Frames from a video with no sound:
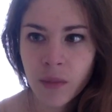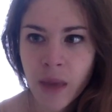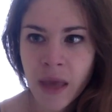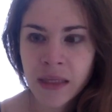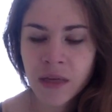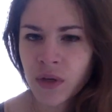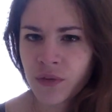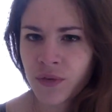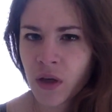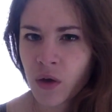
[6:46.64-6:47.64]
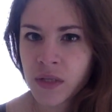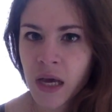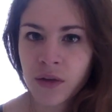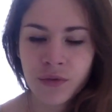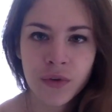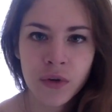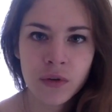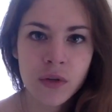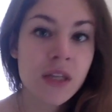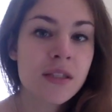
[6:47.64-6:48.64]
And even if it goes on
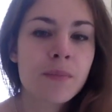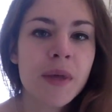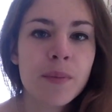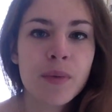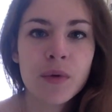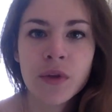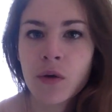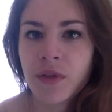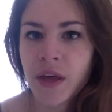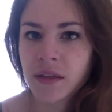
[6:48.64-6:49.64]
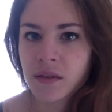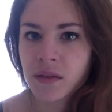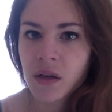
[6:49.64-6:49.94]
because some people know that